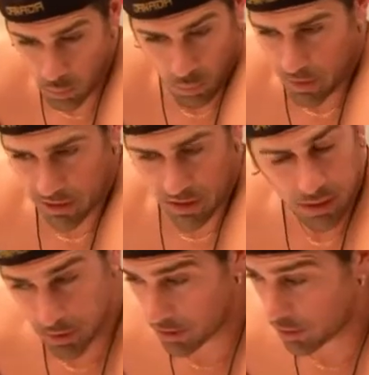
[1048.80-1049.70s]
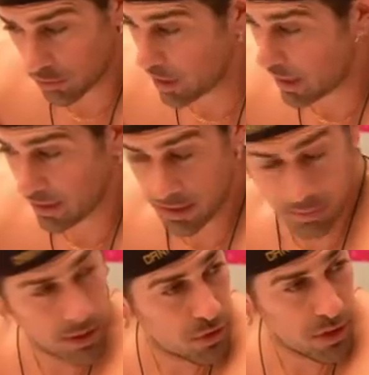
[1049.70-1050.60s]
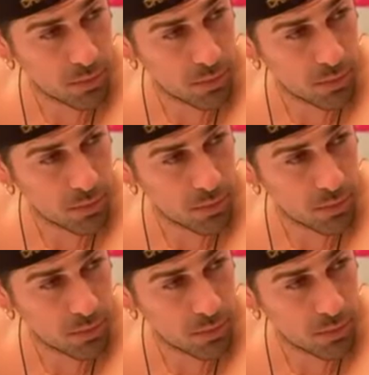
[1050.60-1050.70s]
We can talk. We can go Jackie Dimitri.